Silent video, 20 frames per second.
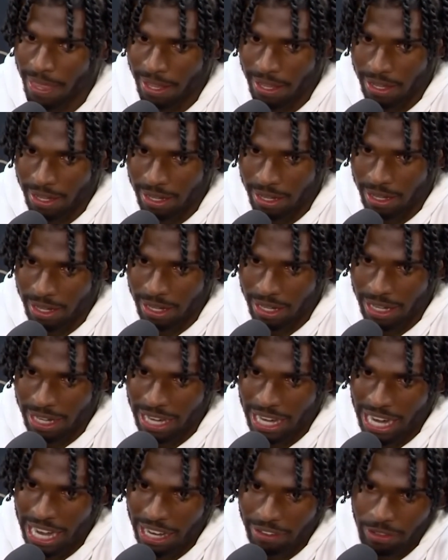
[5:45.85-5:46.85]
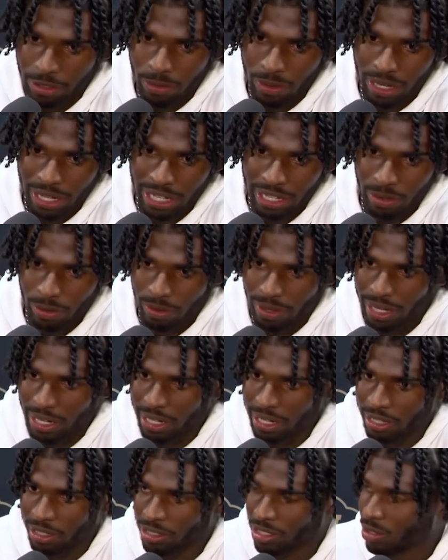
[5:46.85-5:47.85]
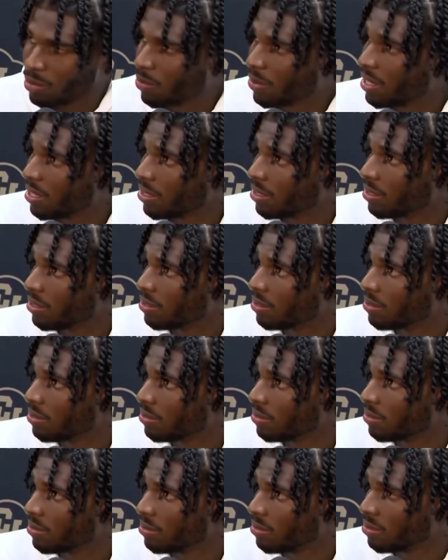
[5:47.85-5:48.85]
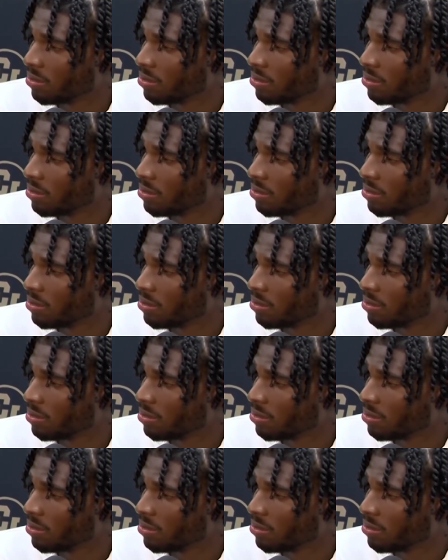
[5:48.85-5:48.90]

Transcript: by making his son the starting quarterback immediately,